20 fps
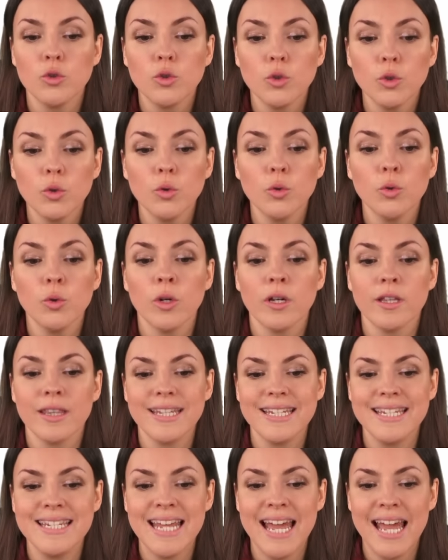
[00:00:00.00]
to
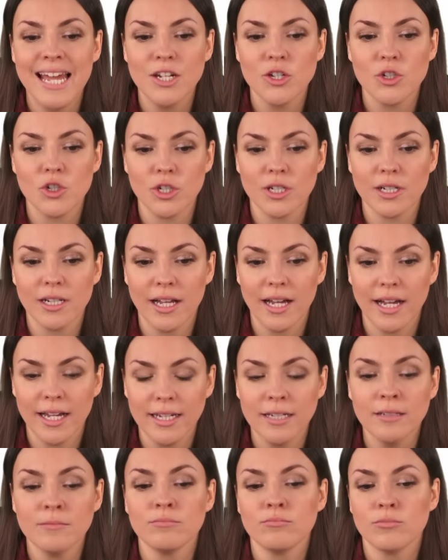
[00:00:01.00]
the tangent
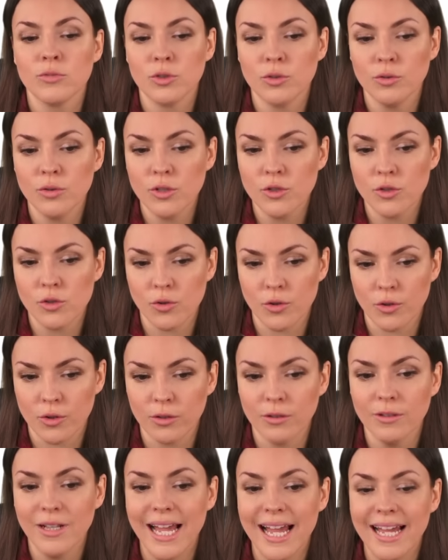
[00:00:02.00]
line to the
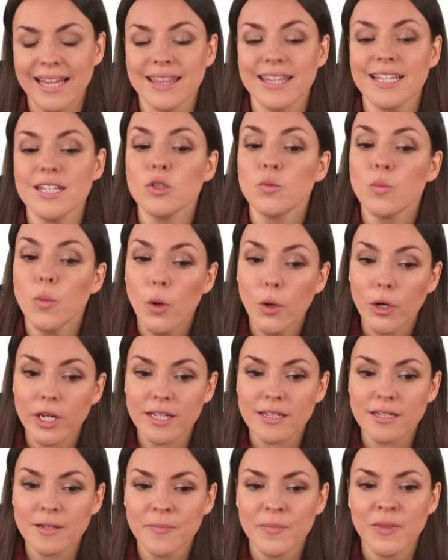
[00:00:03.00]
circle at this
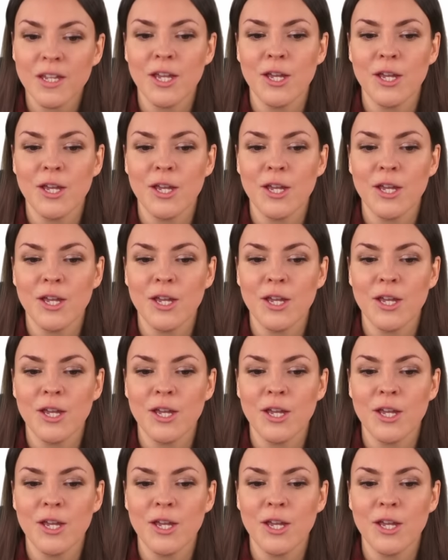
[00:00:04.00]
point.